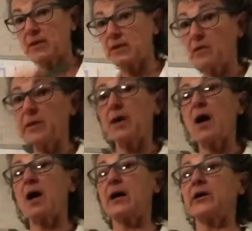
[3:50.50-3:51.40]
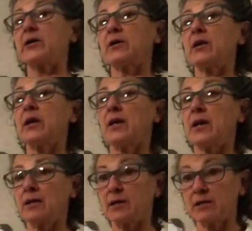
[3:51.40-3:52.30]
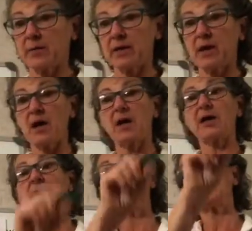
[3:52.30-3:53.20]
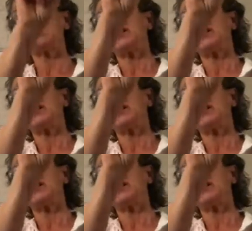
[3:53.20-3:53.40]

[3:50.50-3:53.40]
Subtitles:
a little bit higher and a little bit higher,